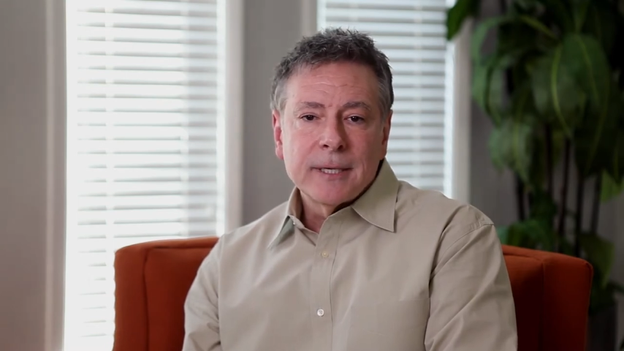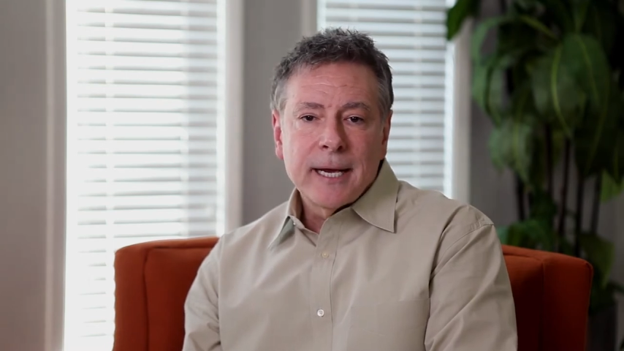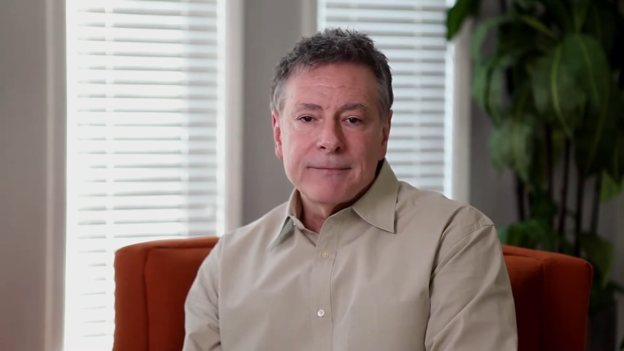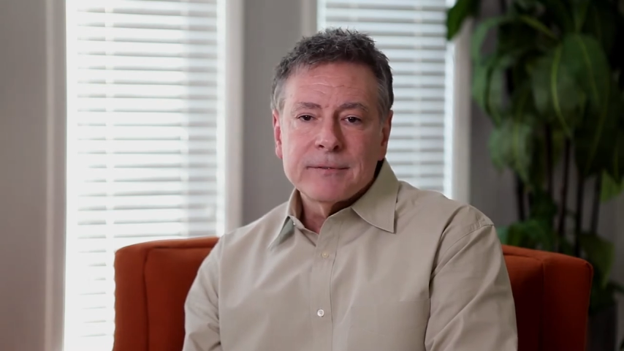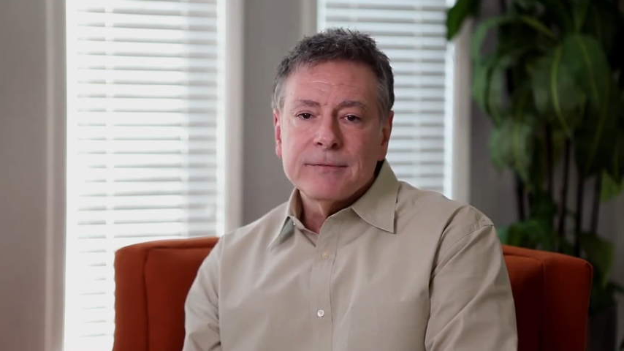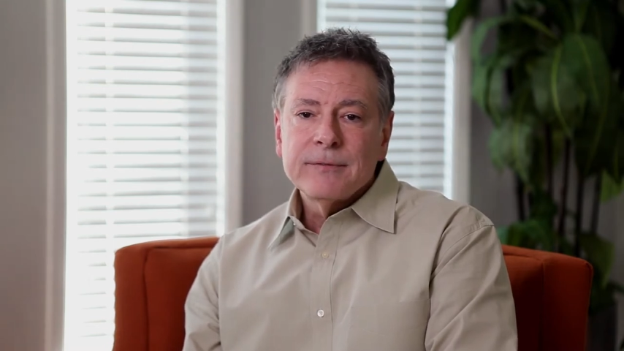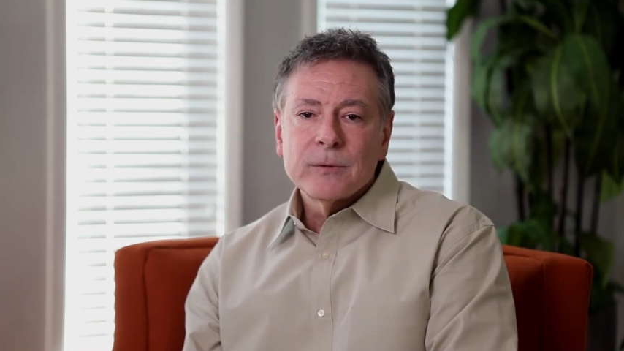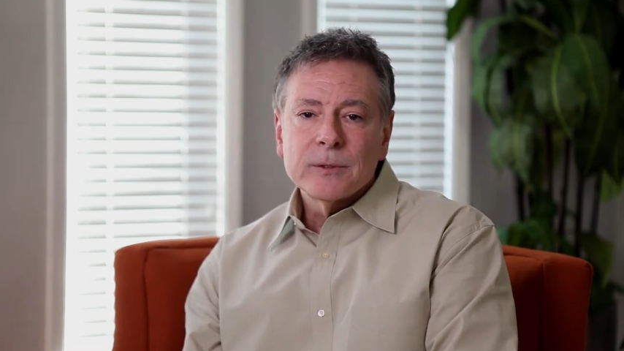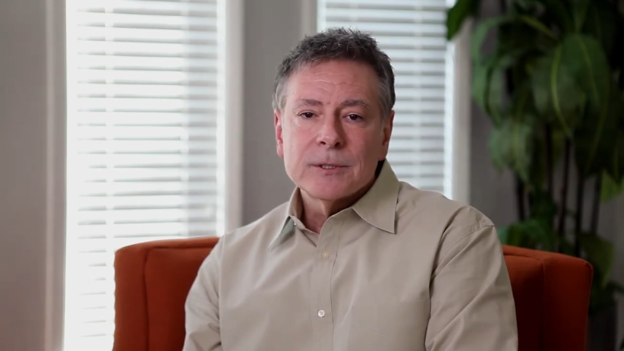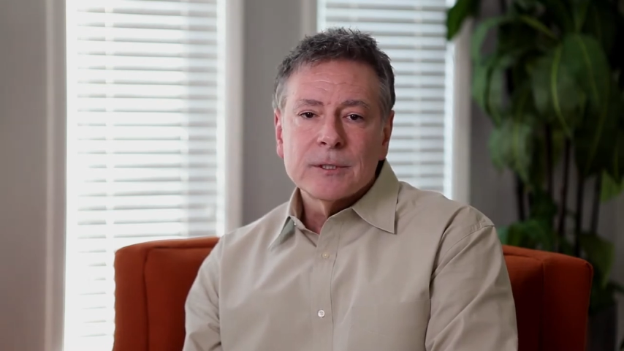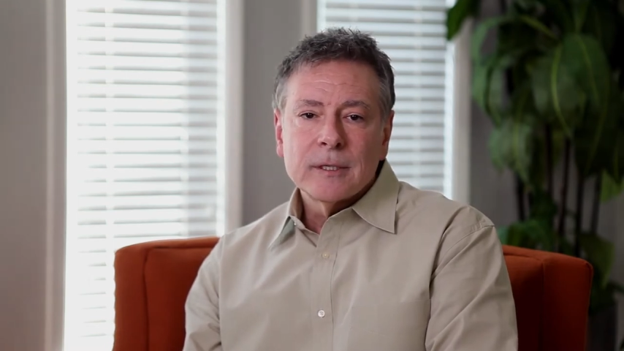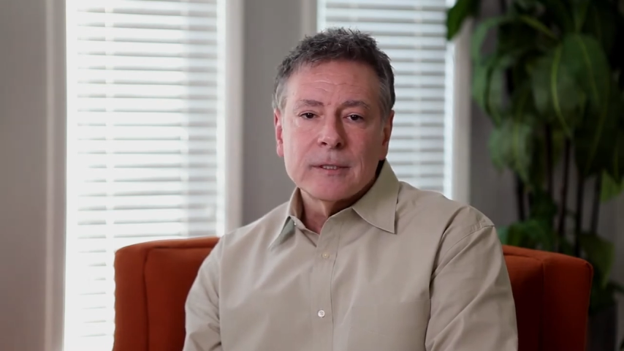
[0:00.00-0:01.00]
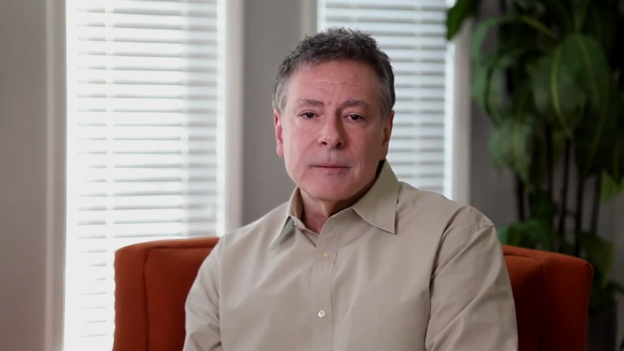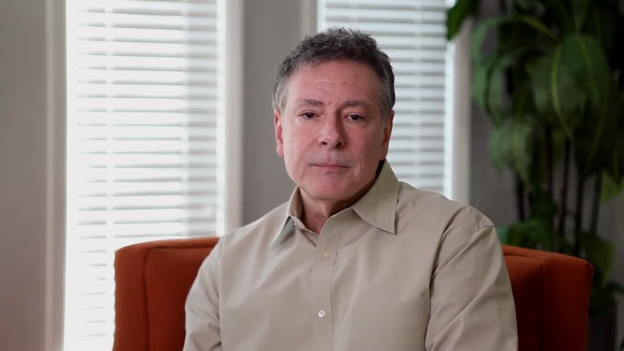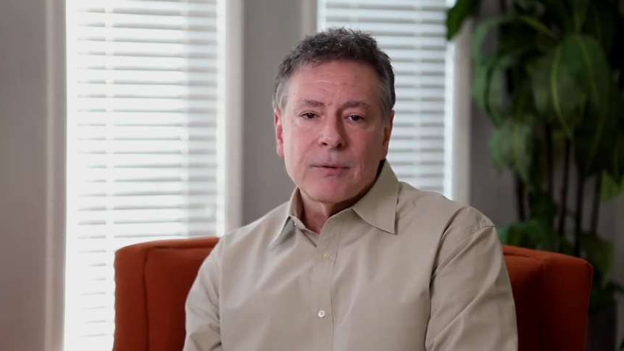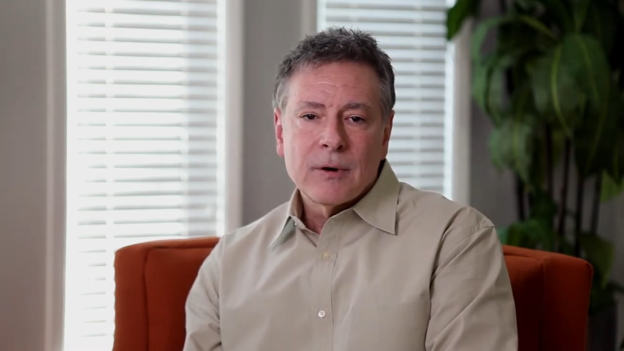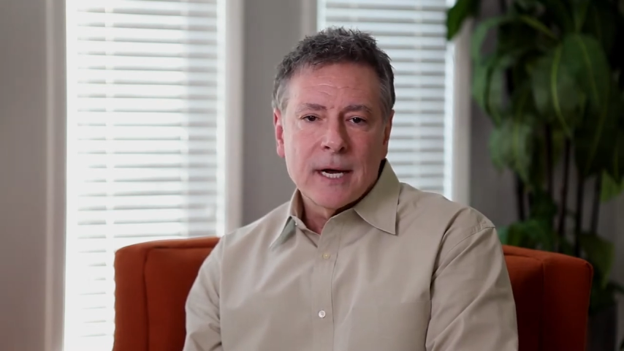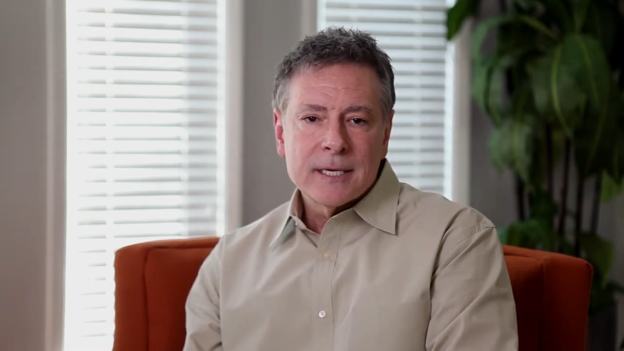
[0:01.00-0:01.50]
you have to focus on the
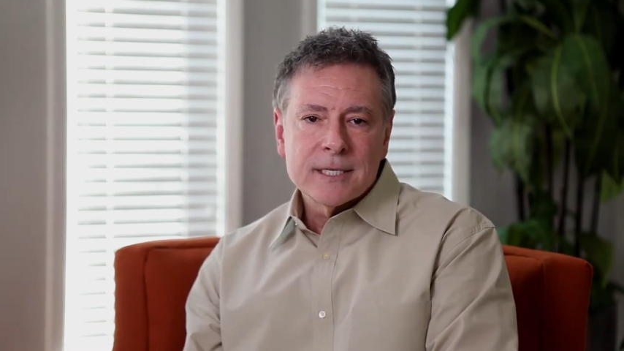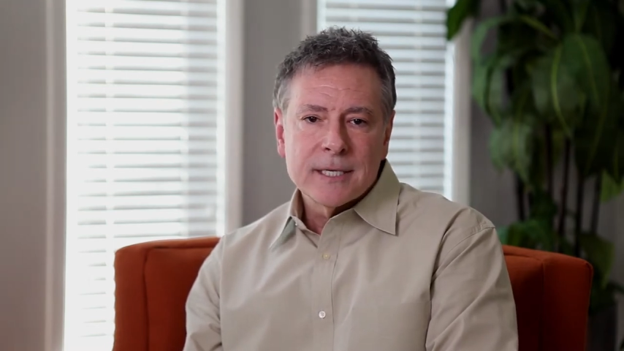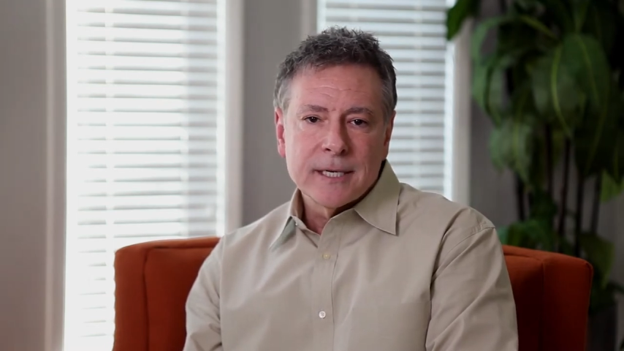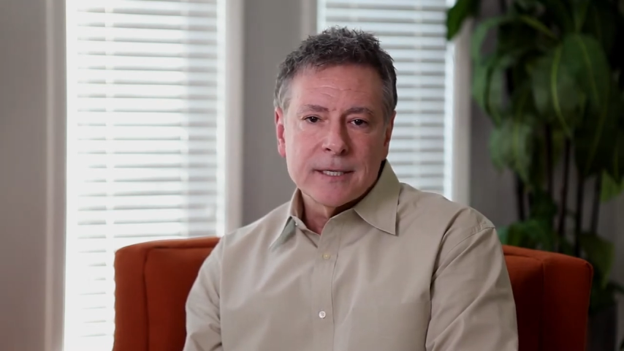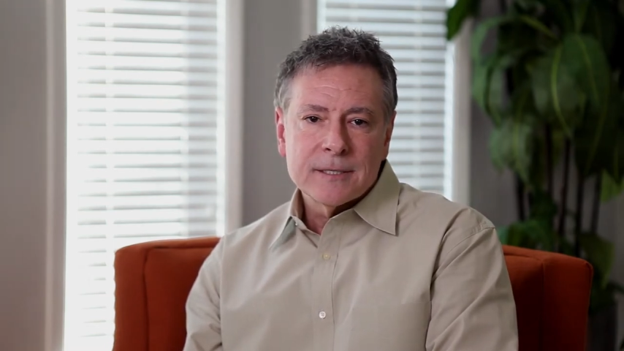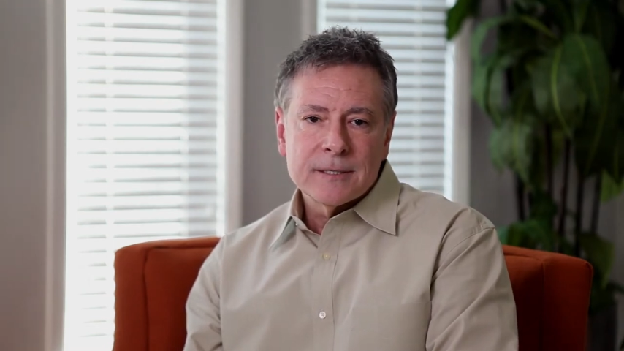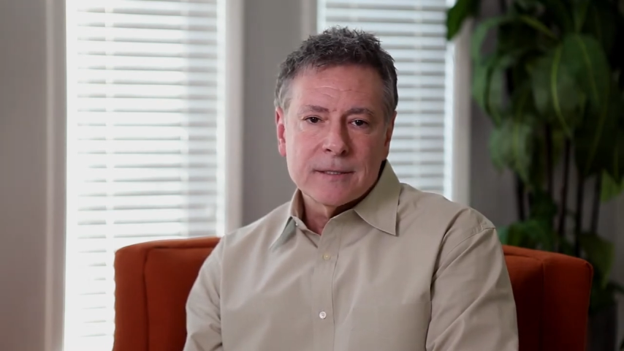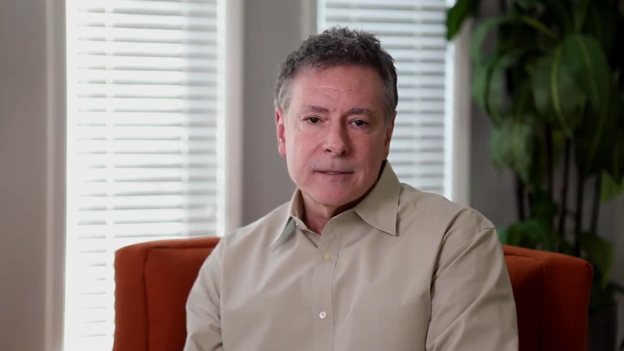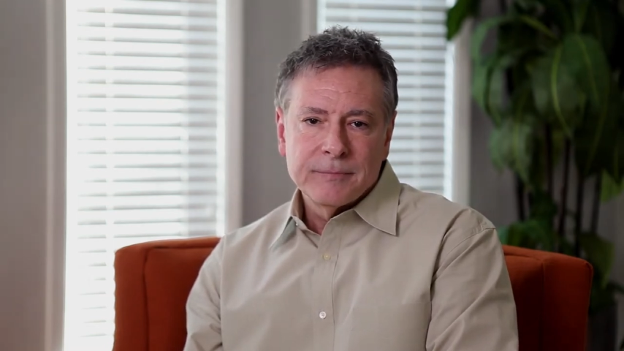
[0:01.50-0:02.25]
process